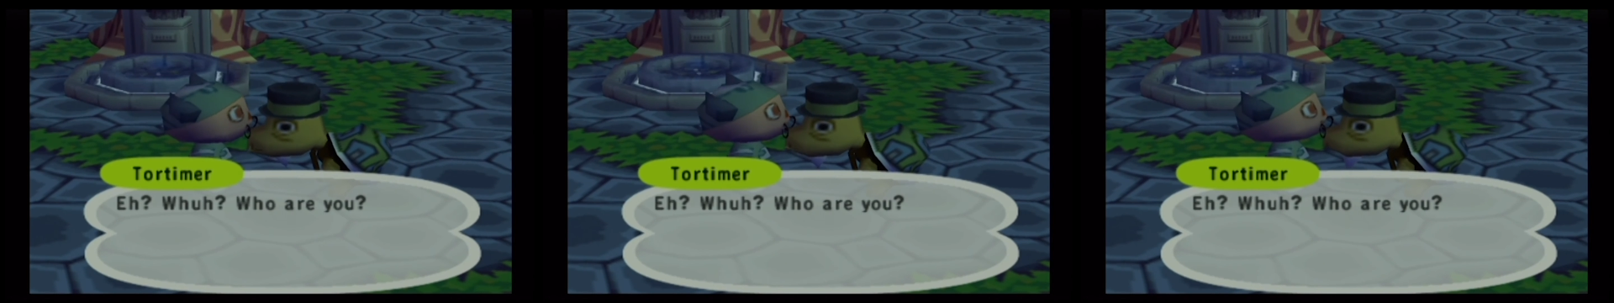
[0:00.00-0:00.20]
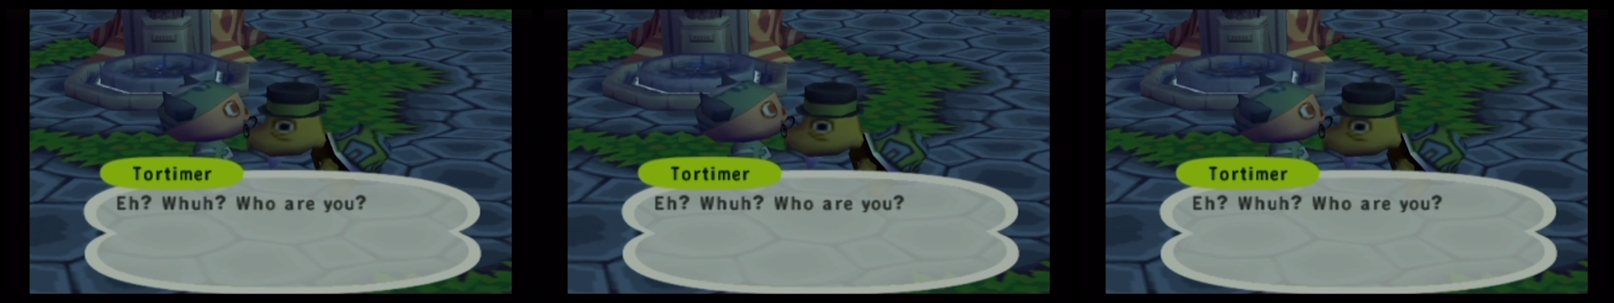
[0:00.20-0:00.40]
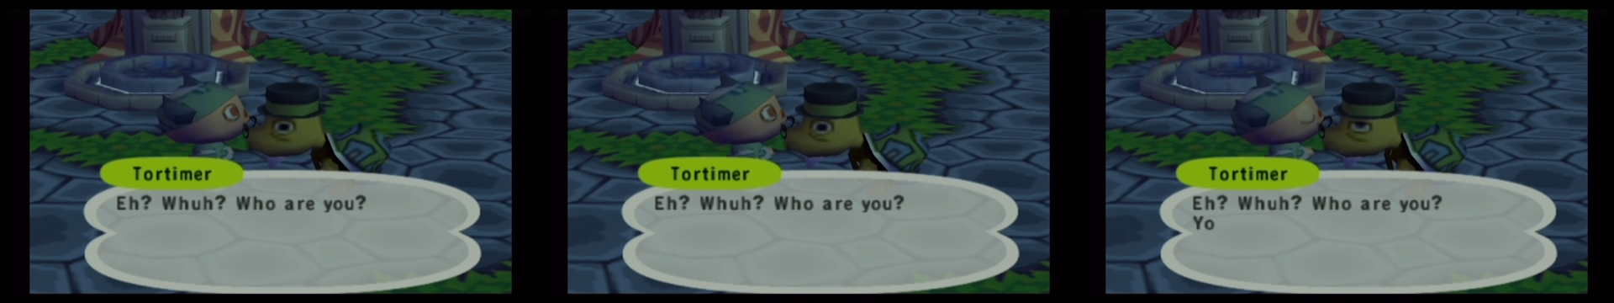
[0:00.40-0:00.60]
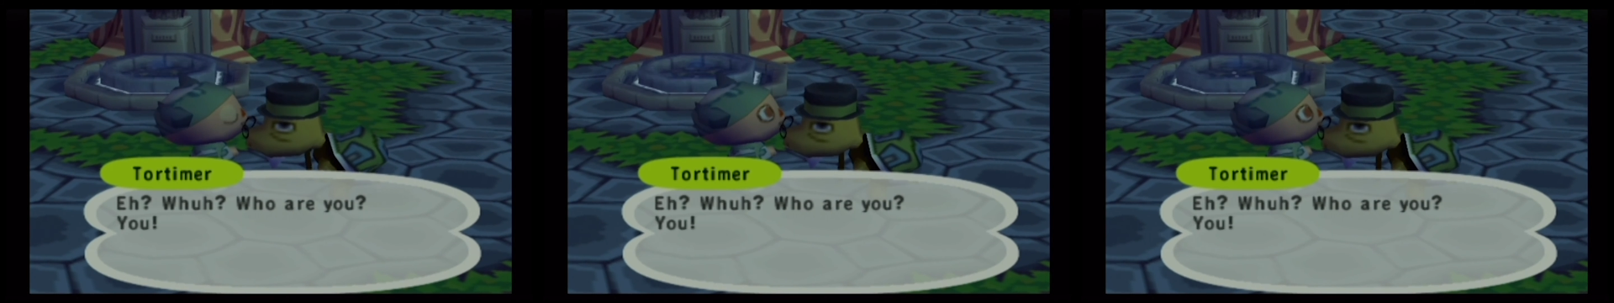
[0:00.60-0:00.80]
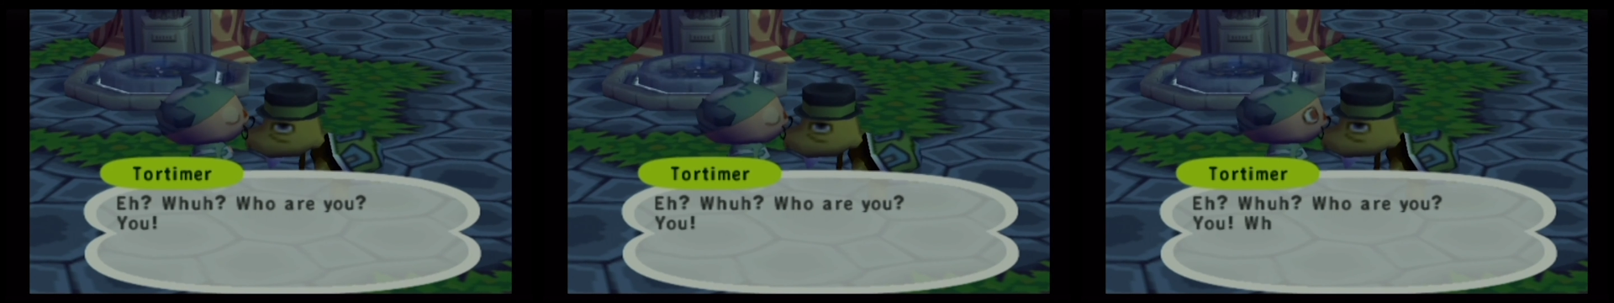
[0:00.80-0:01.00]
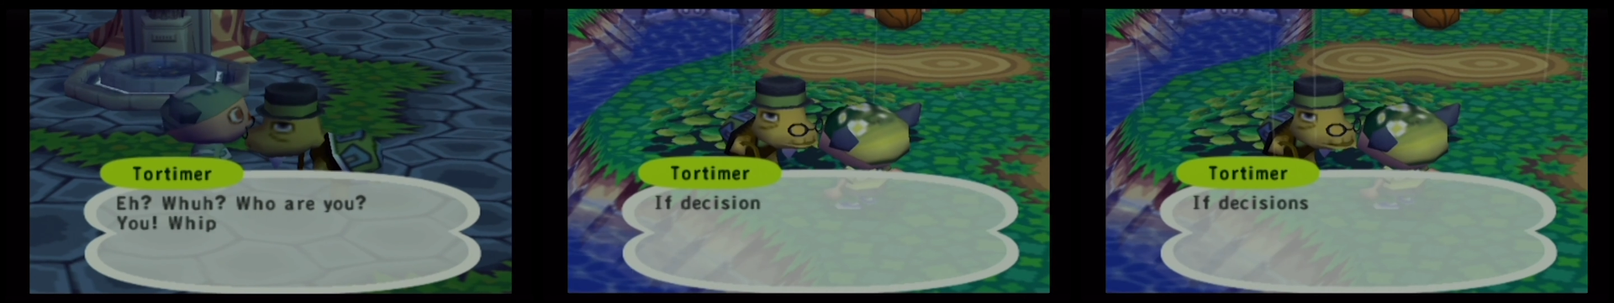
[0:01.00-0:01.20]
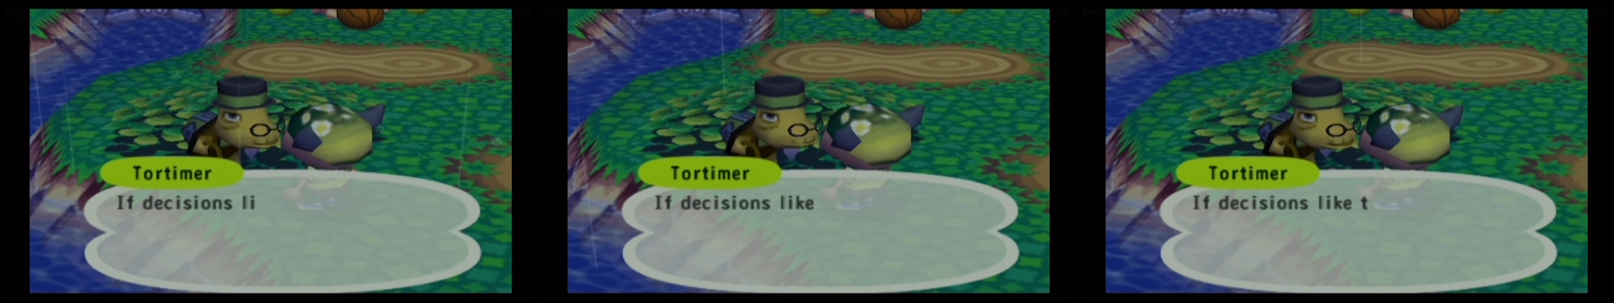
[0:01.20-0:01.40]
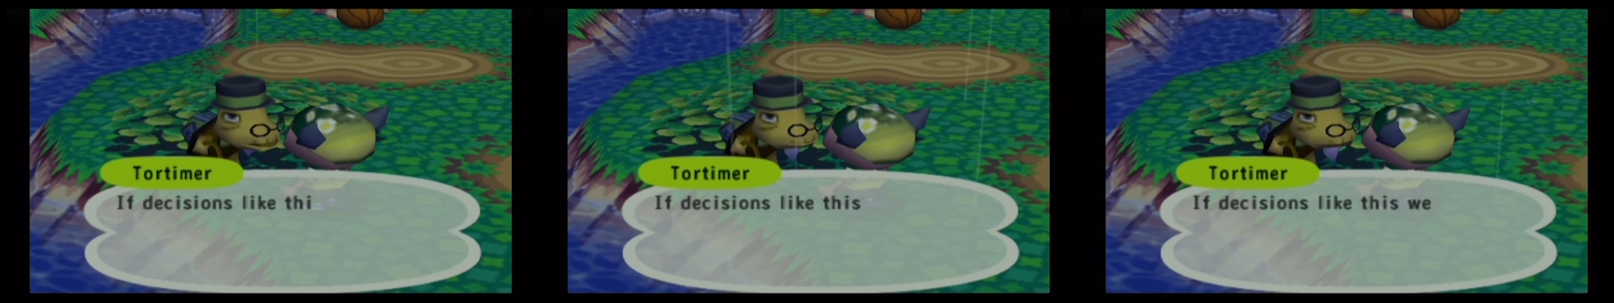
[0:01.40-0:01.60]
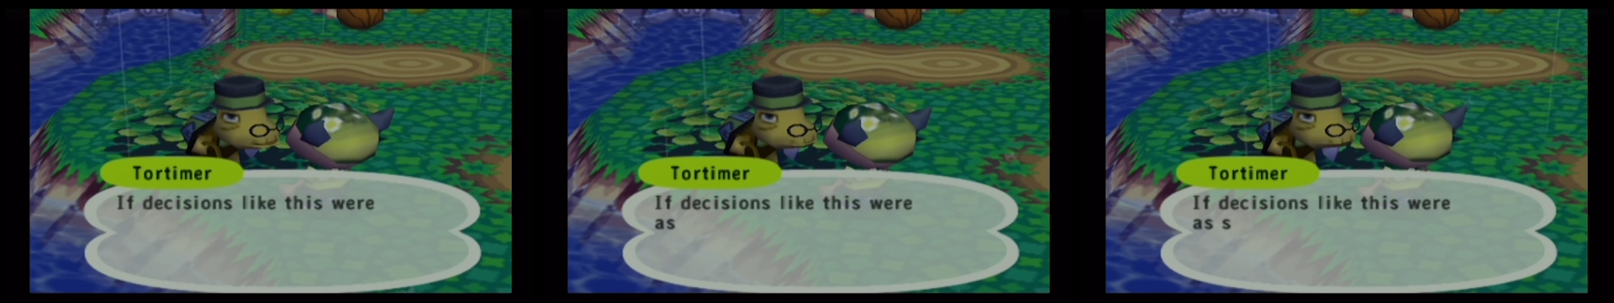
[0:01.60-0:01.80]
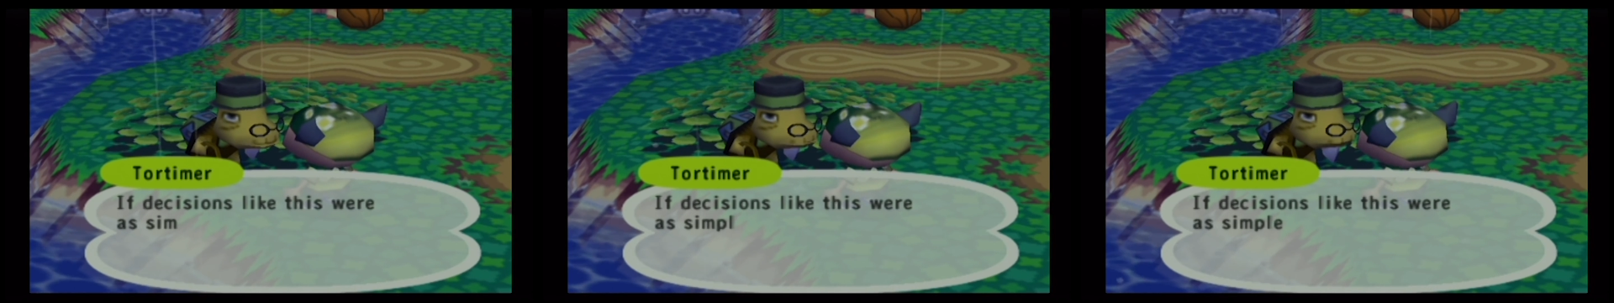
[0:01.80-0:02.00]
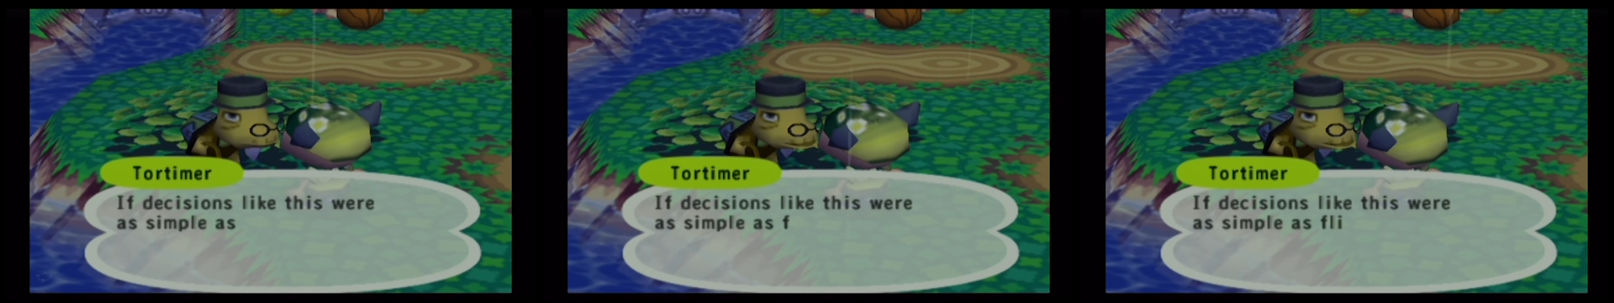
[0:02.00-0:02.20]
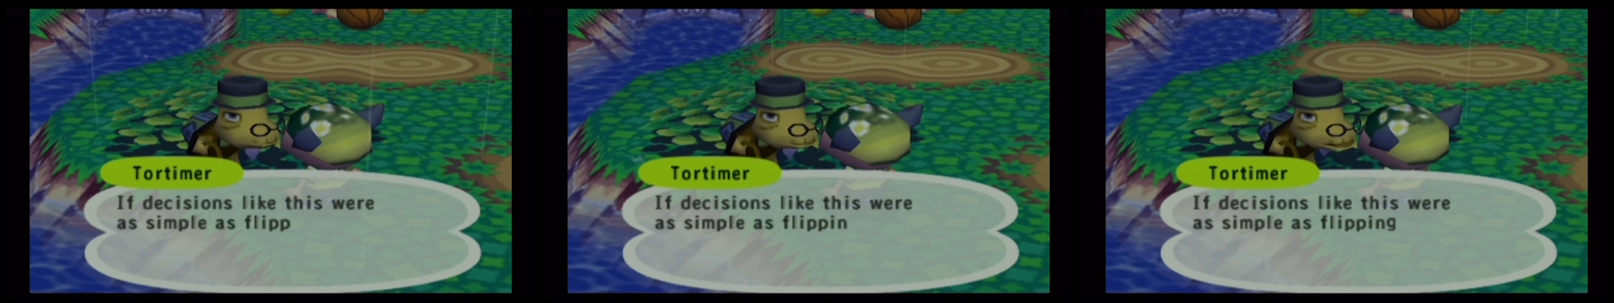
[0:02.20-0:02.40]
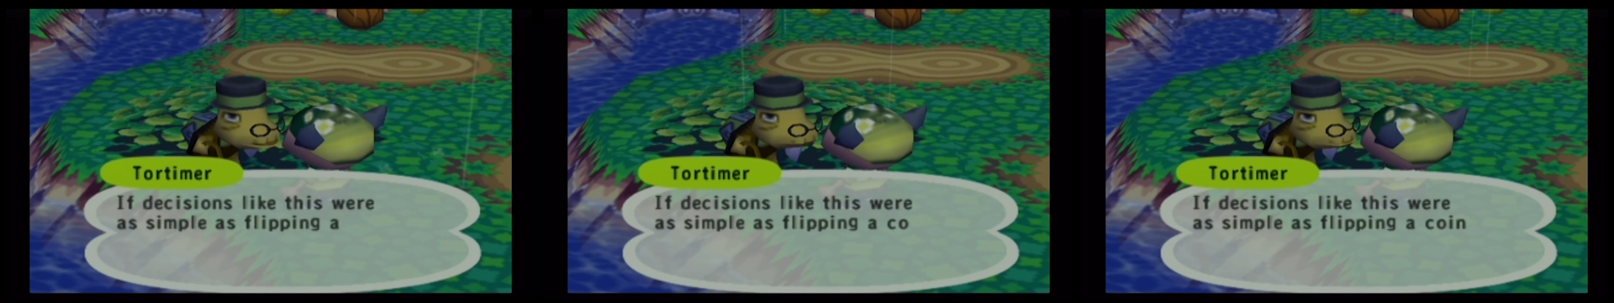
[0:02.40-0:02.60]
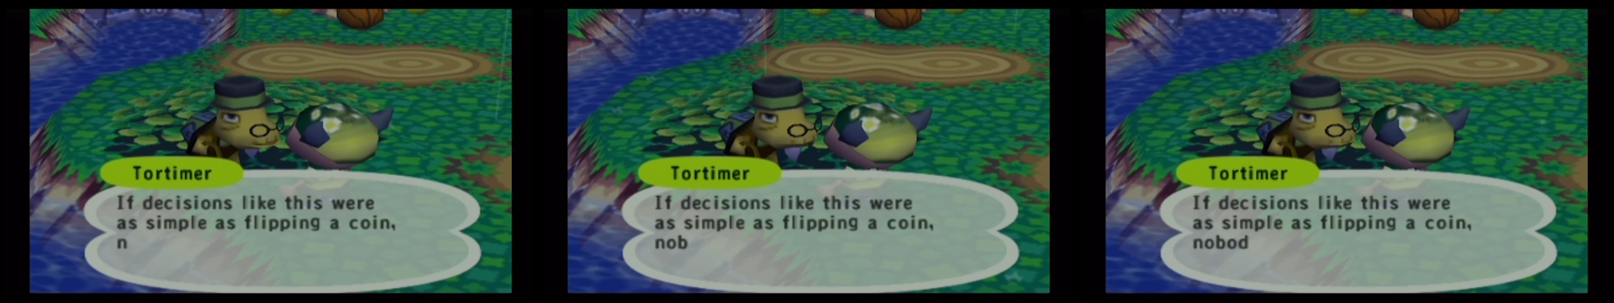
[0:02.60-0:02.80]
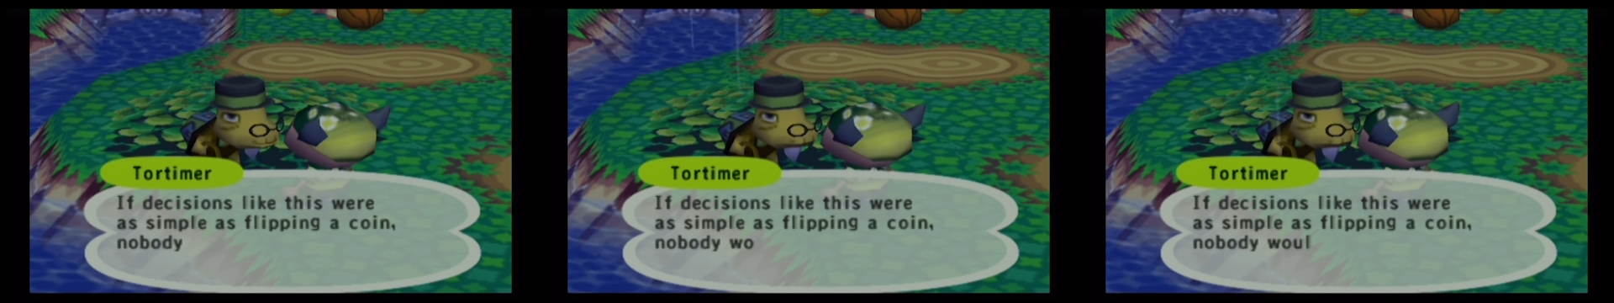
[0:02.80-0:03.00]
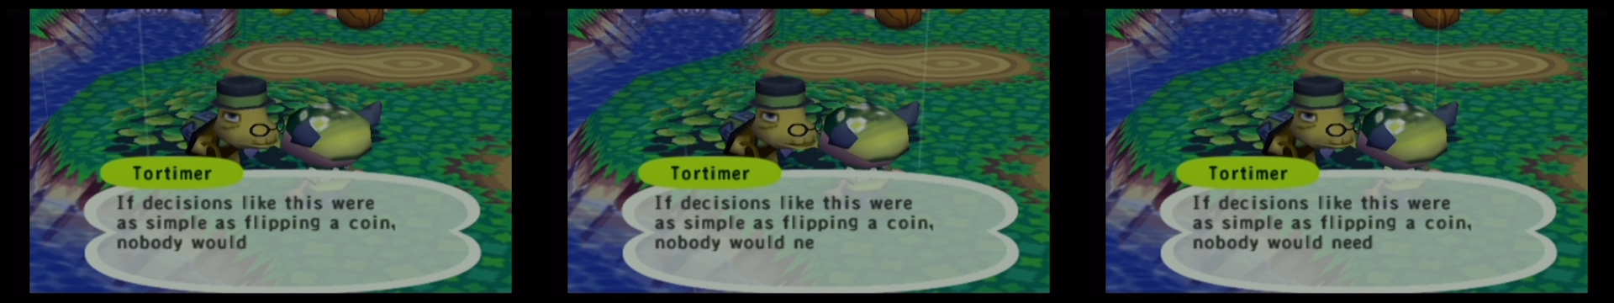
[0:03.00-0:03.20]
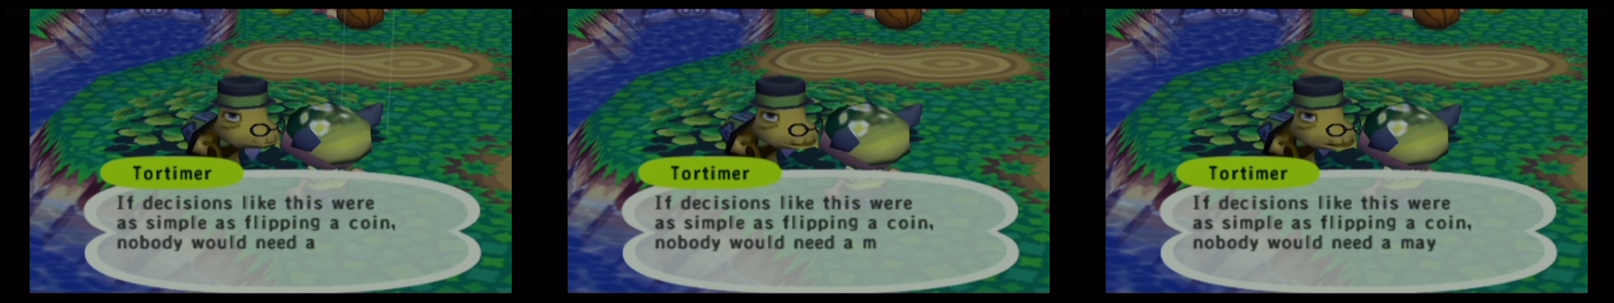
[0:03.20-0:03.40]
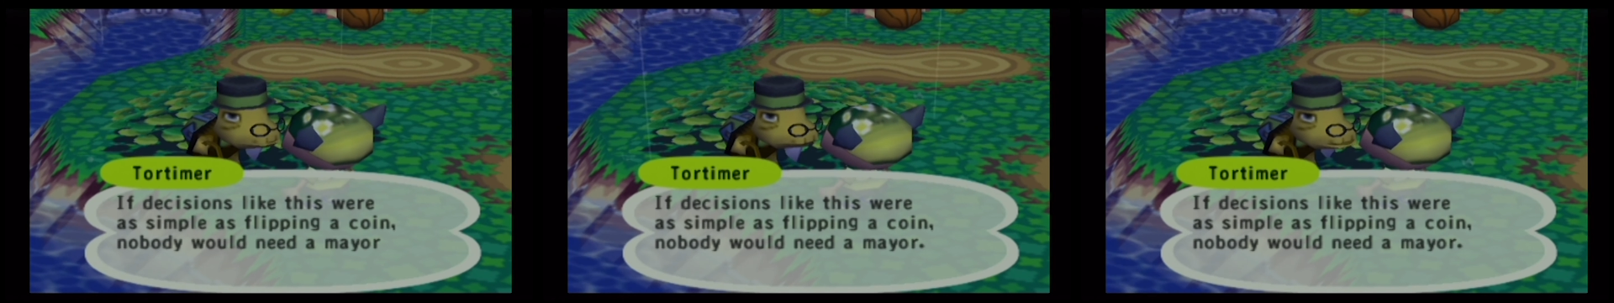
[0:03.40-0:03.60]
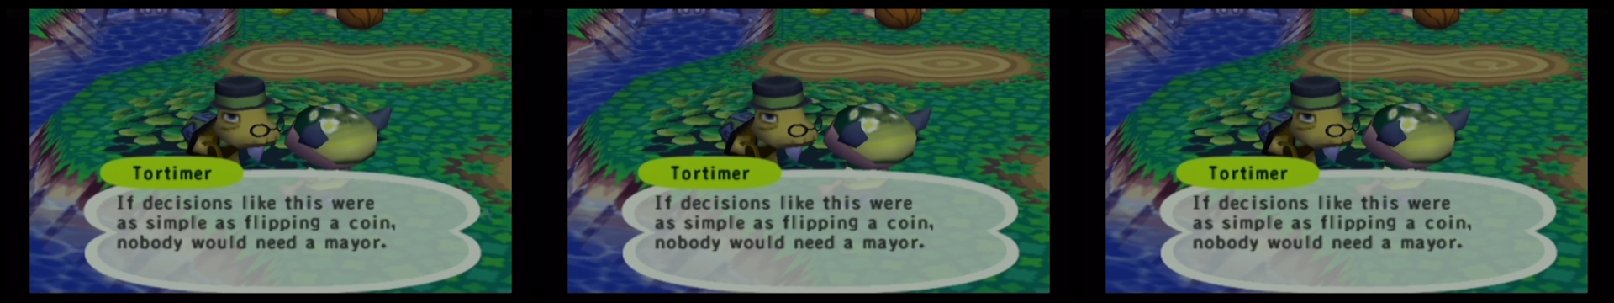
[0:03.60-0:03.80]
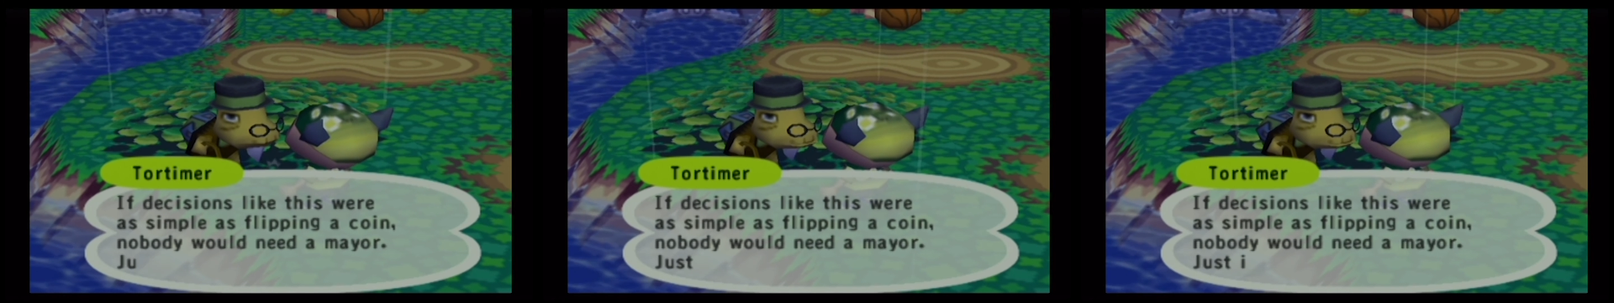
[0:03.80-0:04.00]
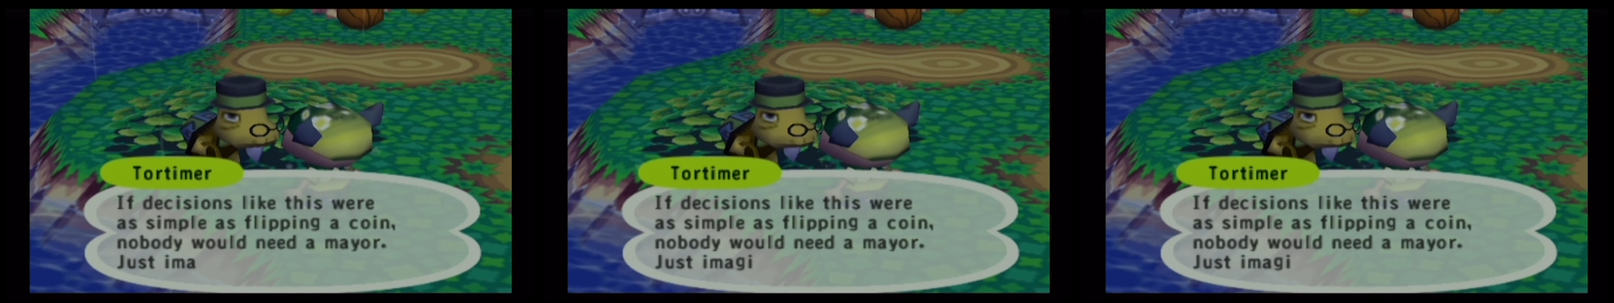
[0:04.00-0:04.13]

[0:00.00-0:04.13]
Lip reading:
[unreadable: no face in view]